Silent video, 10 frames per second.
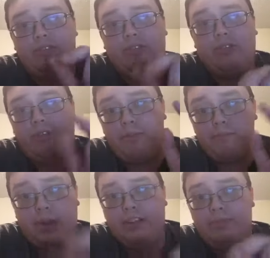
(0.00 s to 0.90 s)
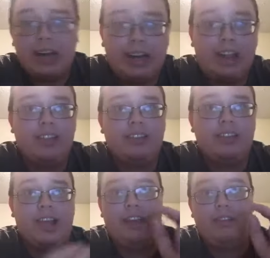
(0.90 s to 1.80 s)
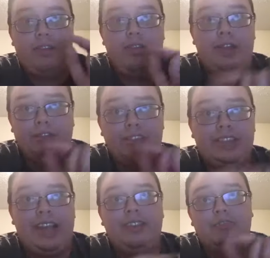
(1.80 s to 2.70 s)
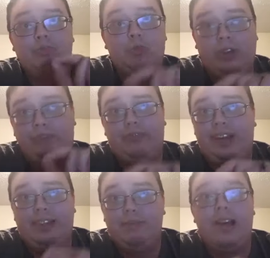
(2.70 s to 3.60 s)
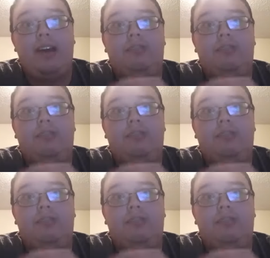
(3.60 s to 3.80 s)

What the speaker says: or buts about it. Okay? Their sins will find them out.